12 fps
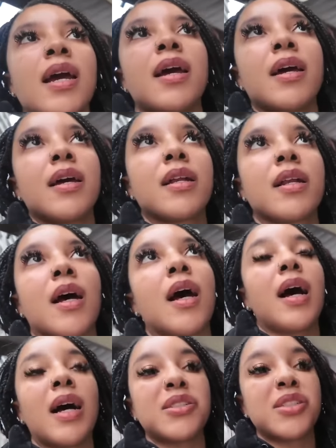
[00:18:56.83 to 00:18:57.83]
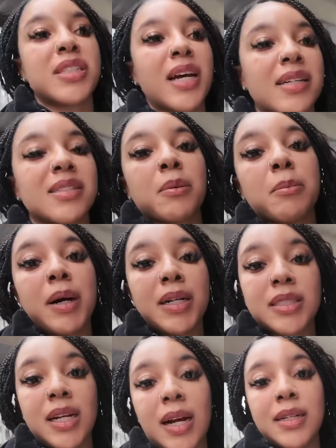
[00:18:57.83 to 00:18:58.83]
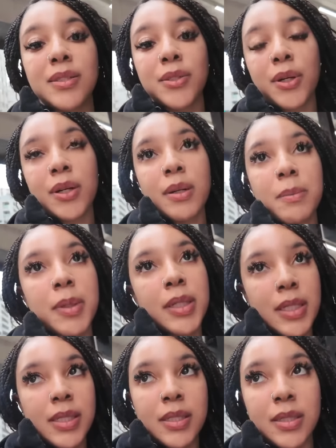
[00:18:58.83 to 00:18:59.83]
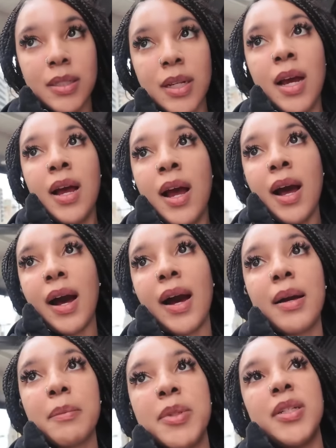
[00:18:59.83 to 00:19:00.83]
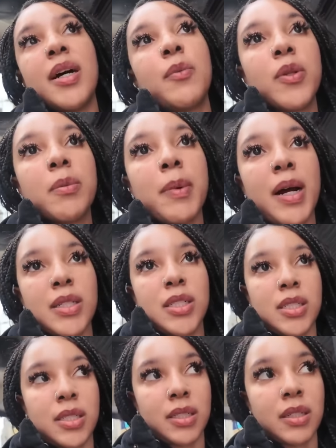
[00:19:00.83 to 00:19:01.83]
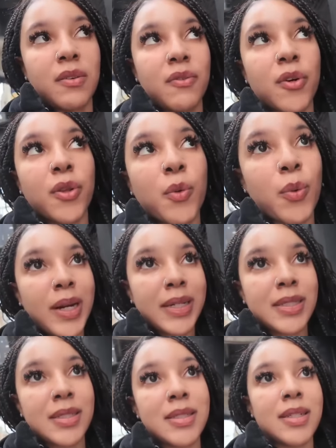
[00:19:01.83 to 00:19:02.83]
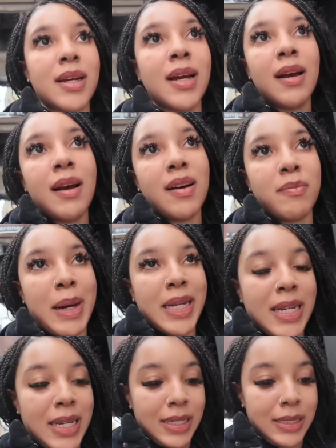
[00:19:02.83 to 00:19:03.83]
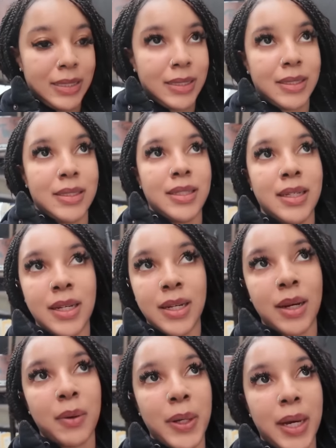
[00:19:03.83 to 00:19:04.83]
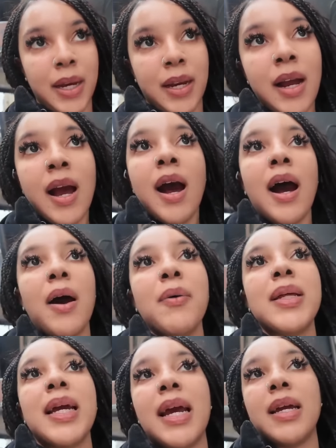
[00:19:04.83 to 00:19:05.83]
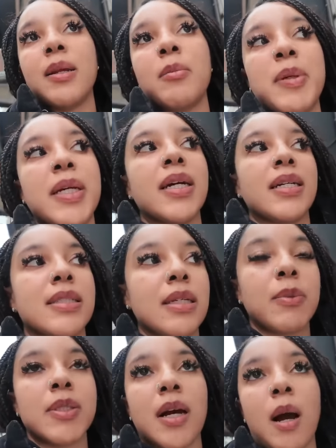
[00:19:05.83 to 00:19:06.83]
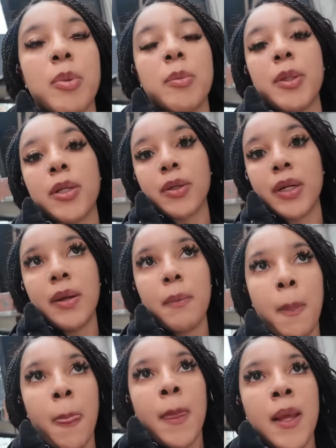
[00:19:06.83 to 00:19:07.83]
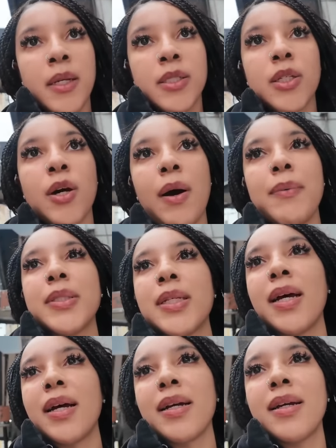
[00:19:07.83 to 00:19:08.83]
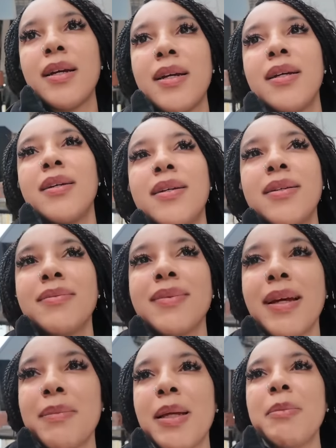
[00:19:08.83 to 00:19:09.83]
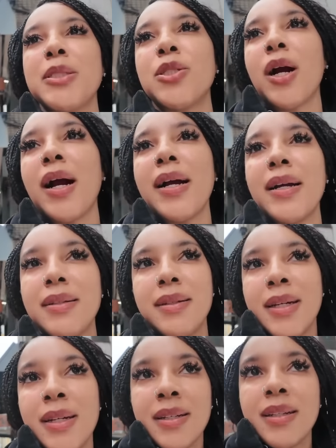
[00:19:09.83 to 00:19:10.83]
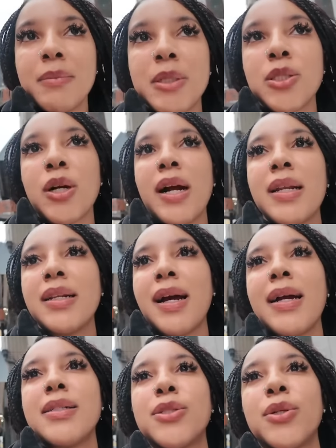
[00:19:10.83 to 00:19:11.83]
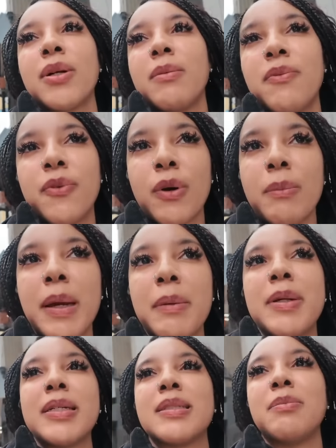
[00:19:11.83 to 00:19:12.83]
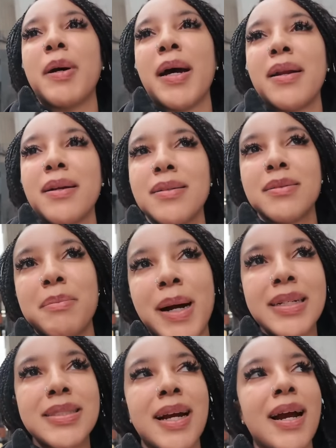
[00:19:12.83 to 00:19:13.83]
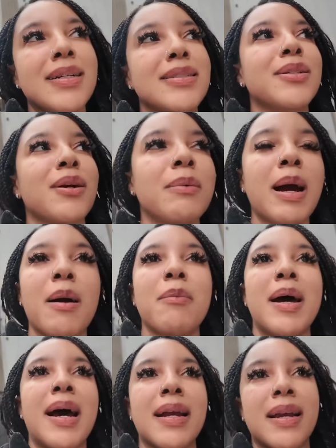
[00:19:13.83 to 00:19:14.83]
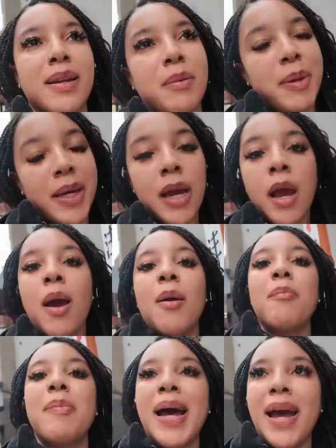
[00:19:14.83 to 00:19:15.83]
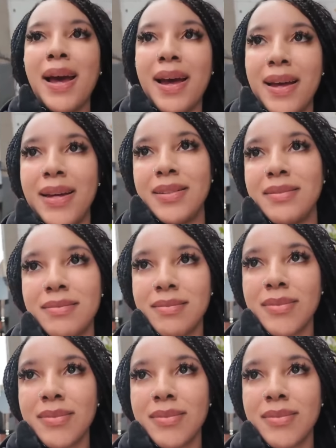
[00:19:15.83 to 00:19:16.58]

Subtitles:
And I just had some matcha ice cream. Listen, I'm done with matcha for rest of my days. Okay, I only ate it because it was complimentary, so I was like, let me try it. Let me try it in ice cream form. Maybe it's better. Matcha ice cream, how bad can it be? Bad.